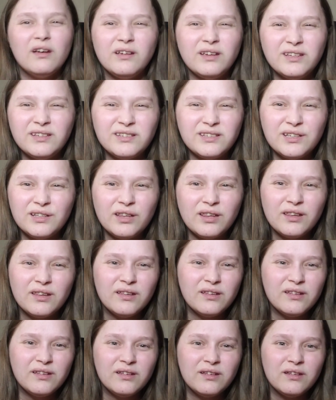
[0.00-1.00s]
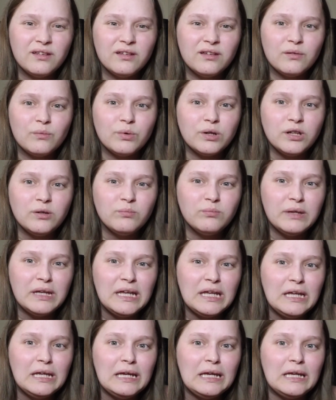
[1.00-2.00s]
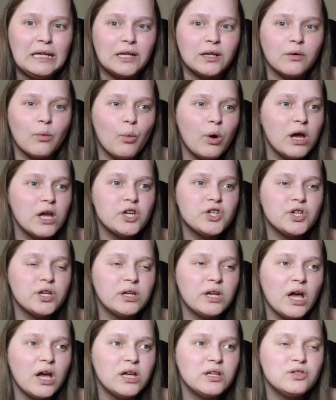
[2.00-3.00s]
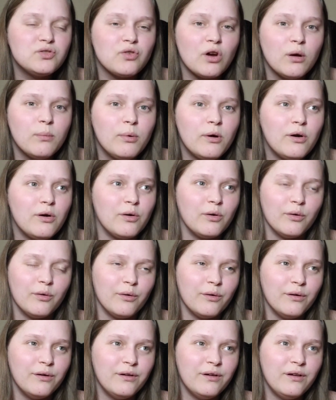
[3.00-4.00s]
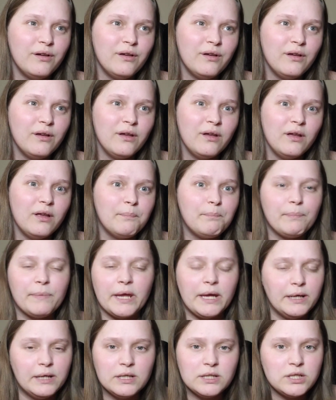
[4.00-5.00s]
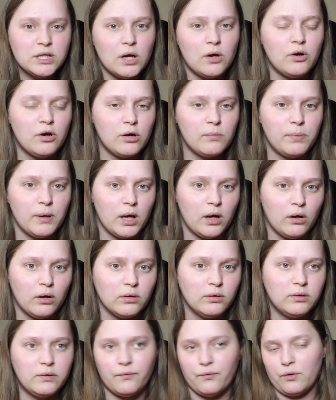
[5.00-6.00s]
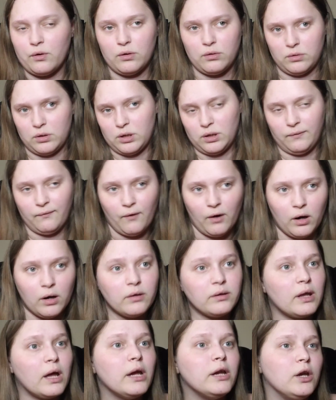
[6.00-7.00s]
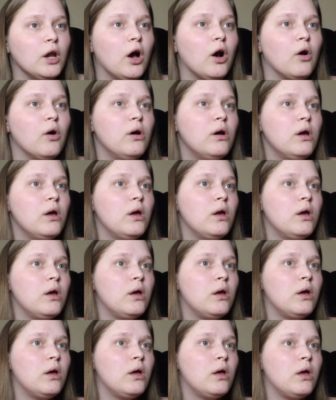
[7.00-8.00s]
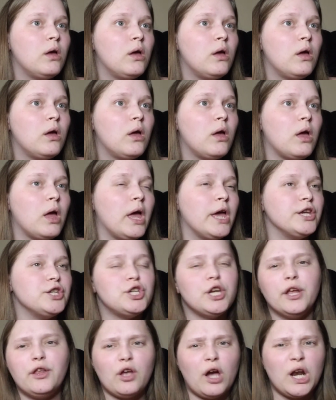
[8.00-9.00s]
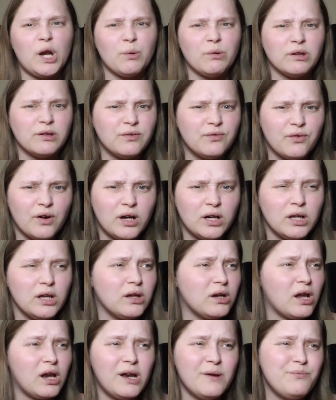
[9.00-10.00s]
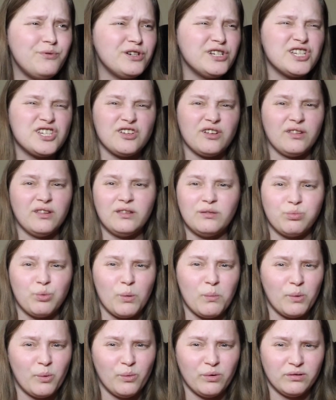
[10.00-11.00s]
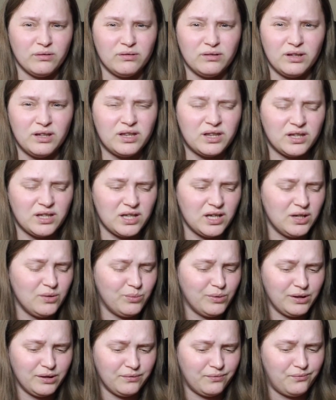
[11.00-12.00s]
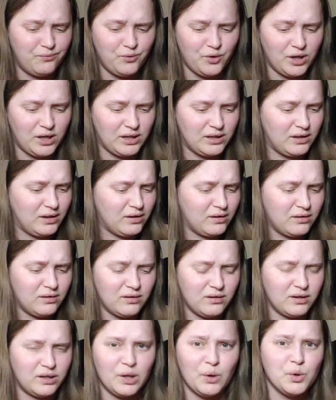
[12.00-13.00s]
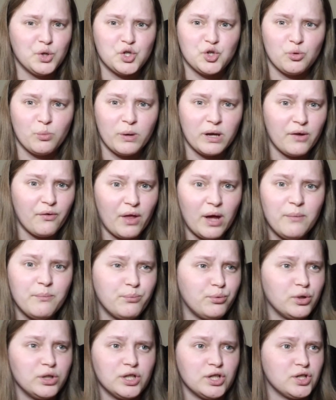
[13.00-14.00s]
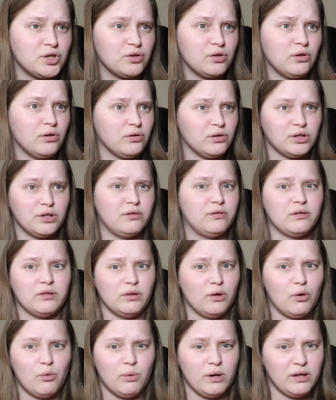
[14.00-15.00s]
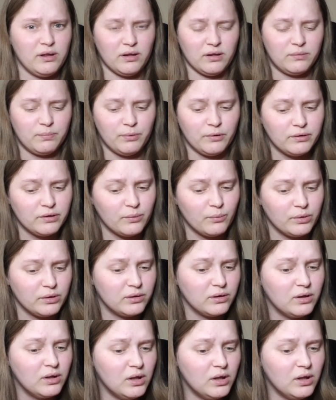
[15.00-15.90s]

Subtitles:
It's just, what do you mean? Why is she not in trouble? He didn't tell her parents, for as far as I know. And she thought it was funny. And I'm pretty sure this kid was freaking a sociopath. I'm pretty sure. There's no way this person was,